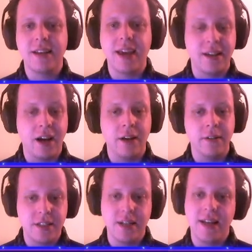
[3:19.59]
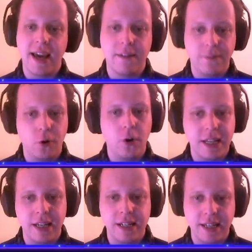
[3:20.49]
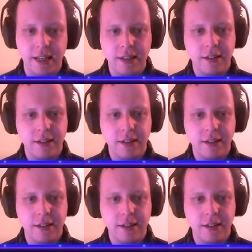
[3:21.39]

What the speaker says: get done today for D&D.